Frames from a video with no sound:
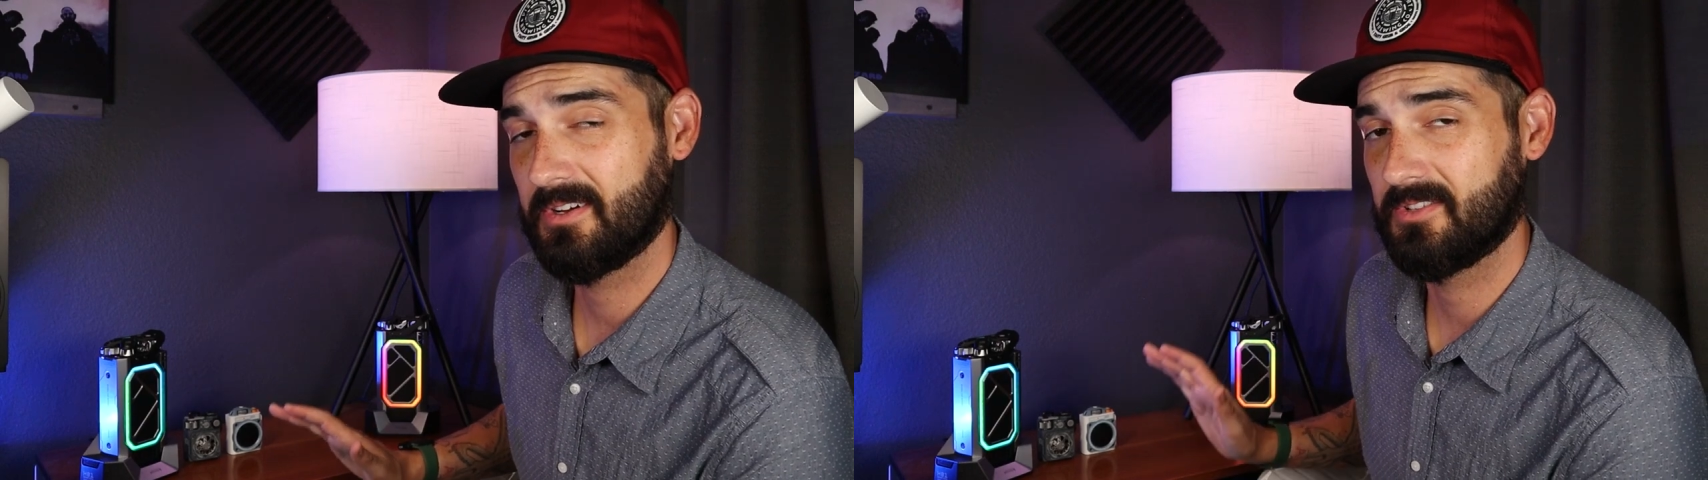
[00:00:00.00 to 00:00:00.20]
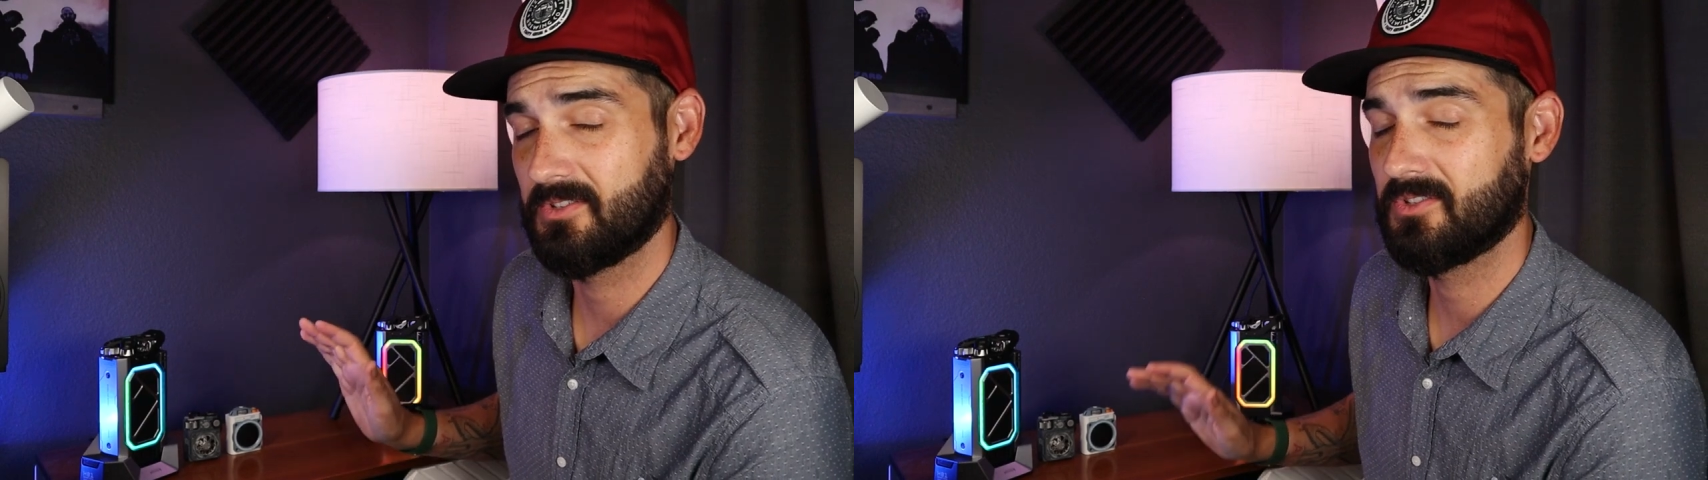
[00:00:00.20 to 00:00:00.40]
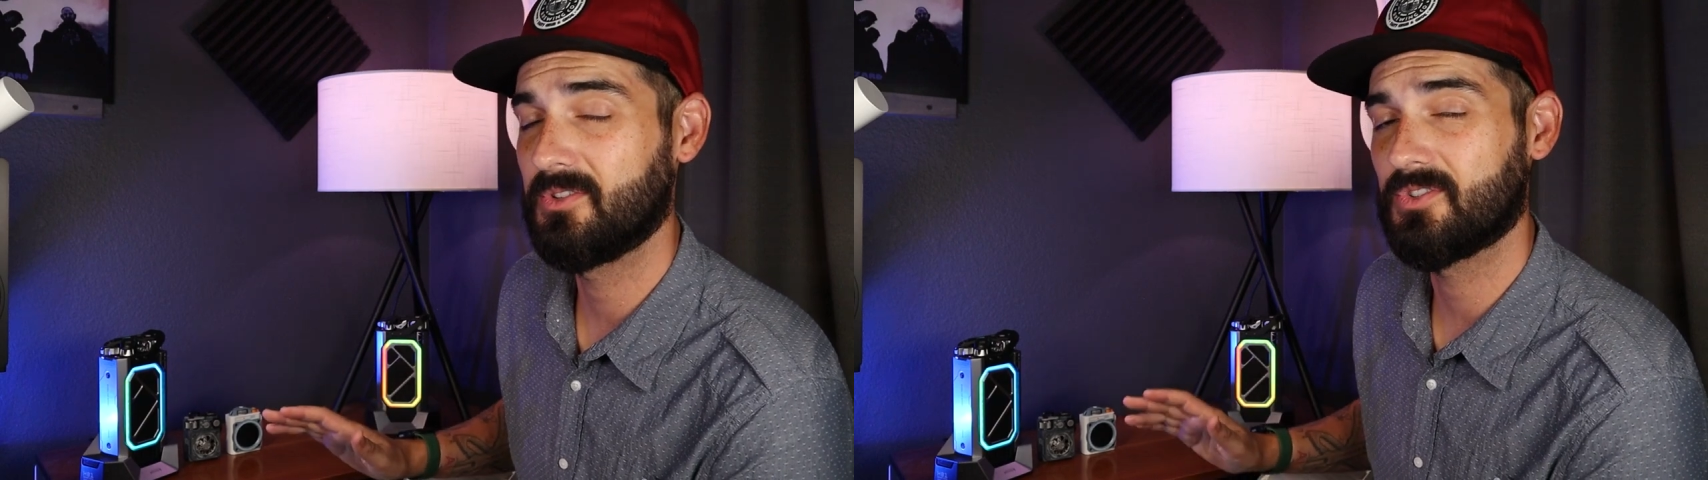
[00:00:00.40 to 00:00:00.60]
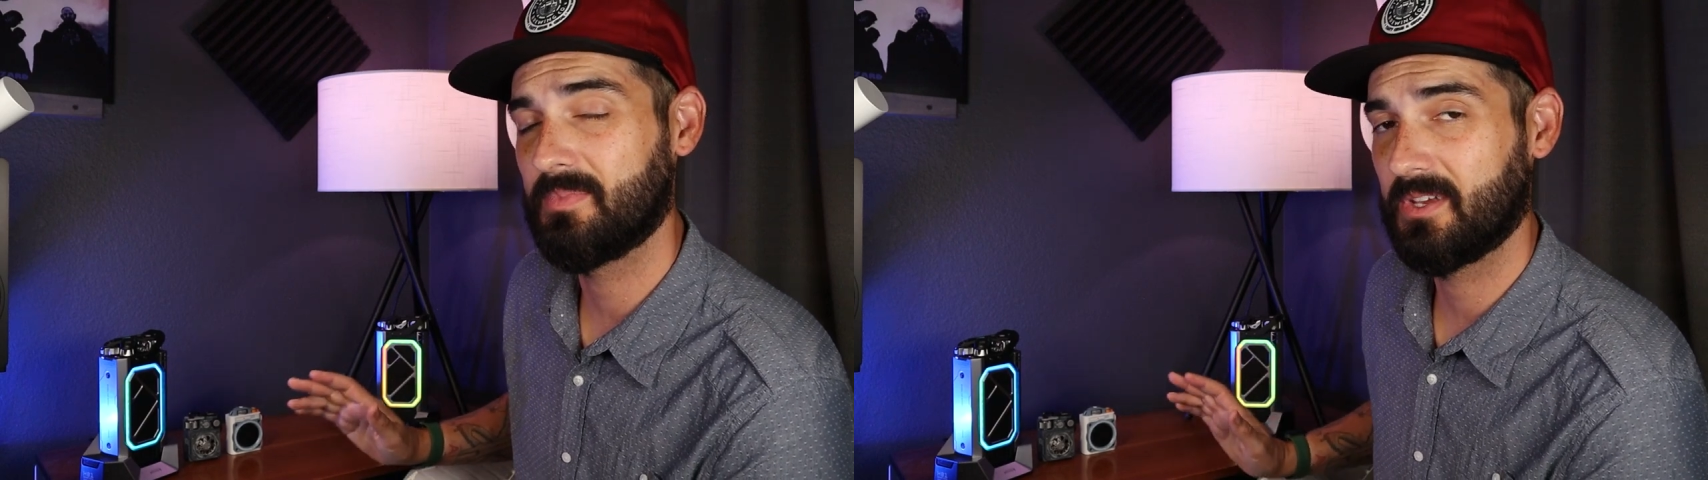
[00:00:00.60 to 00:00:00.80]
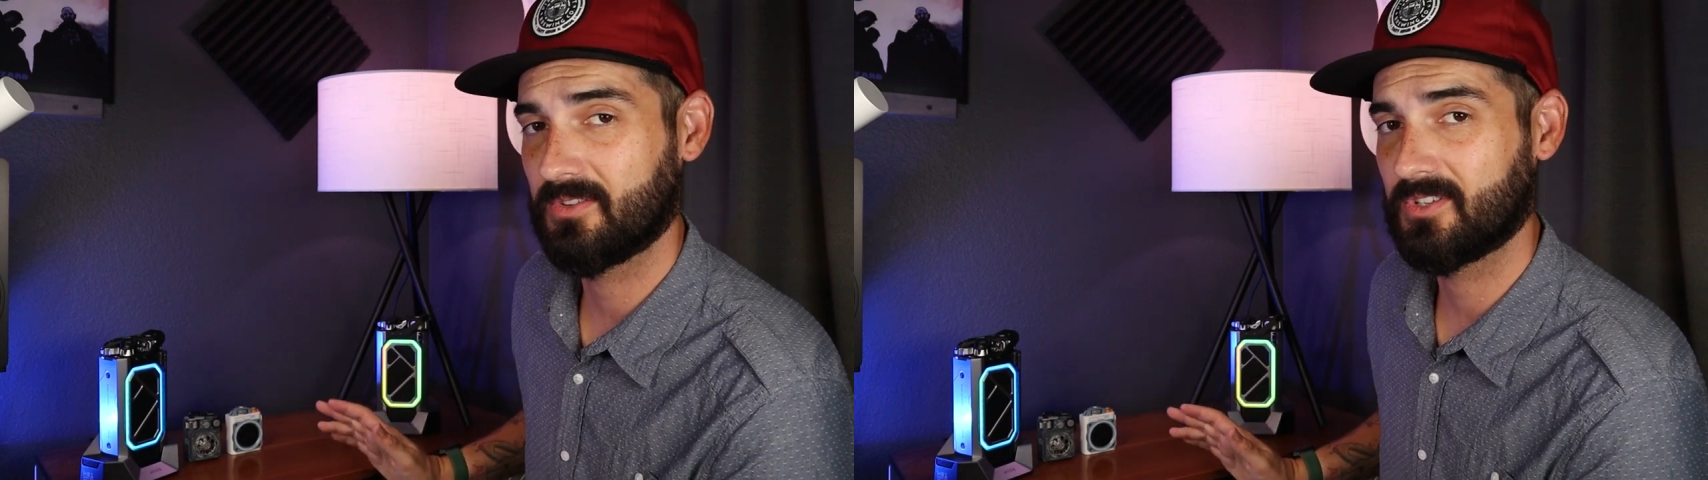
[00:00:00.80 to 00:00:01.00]
because there's two
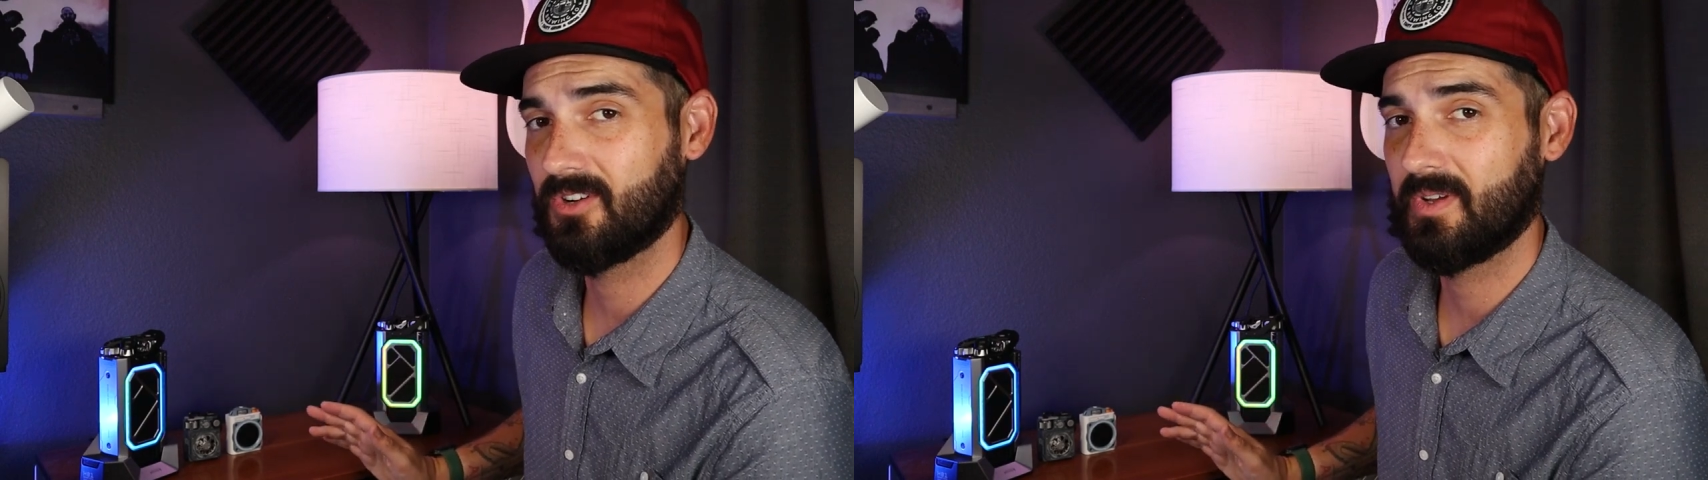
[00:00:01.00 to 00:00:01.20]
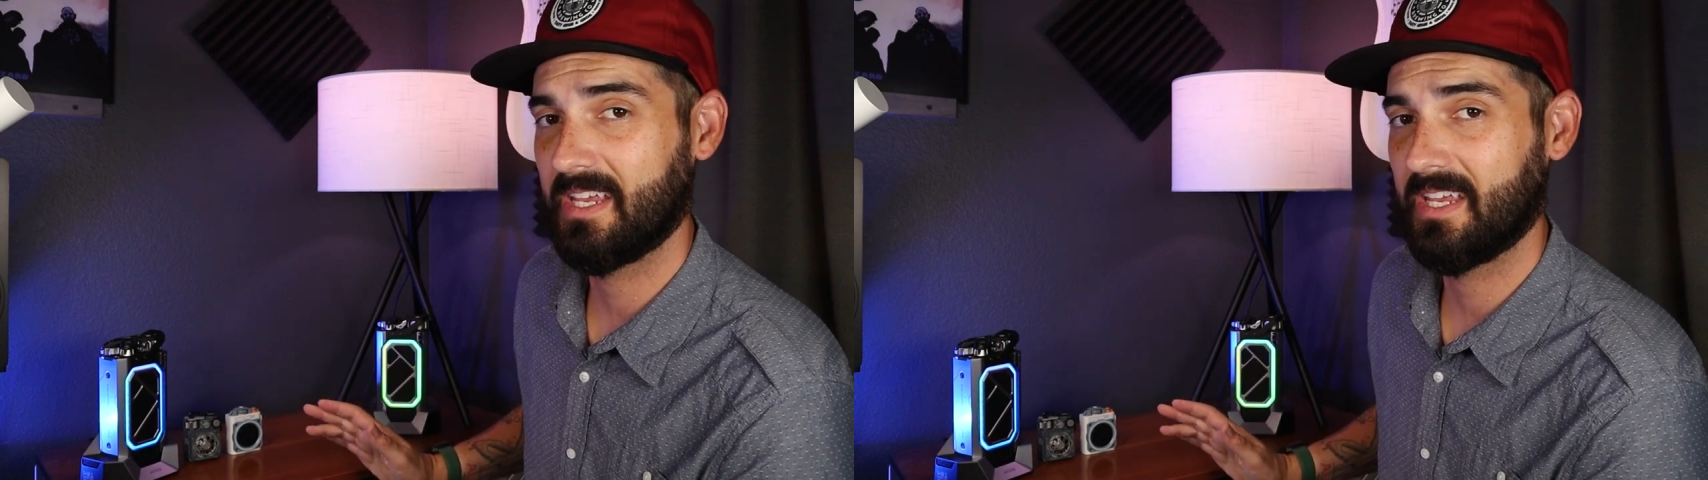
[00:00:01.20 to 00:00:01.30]
speakers going